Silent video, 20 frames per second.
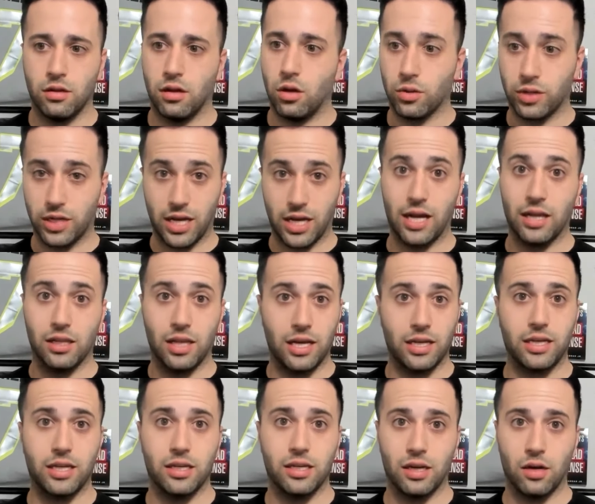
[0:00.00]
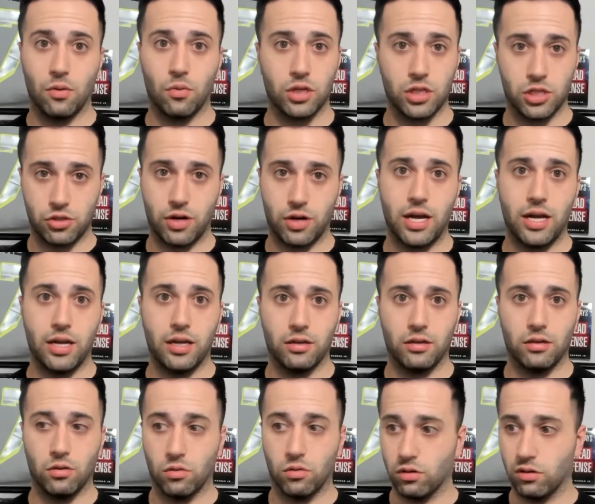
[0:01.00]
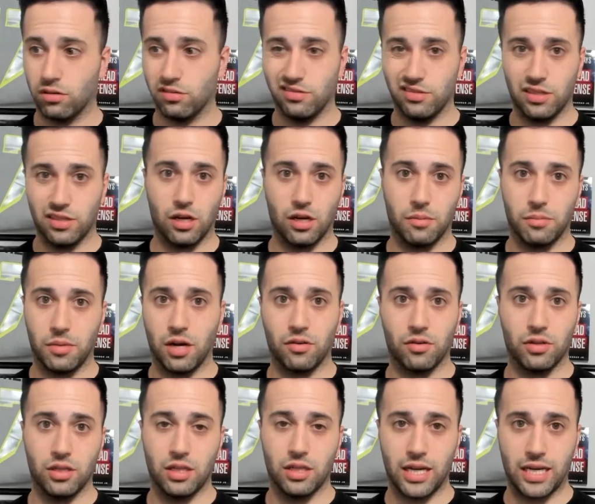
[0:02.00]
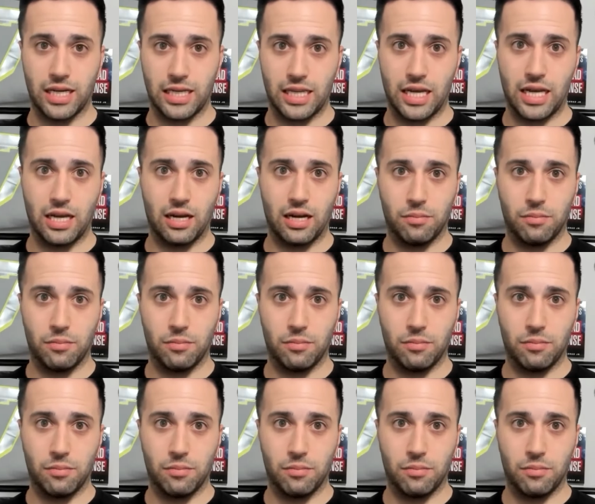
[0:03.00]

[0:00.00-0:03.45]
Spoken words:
Okay, I like it. I want to try it. Or no, I'm not really liking that.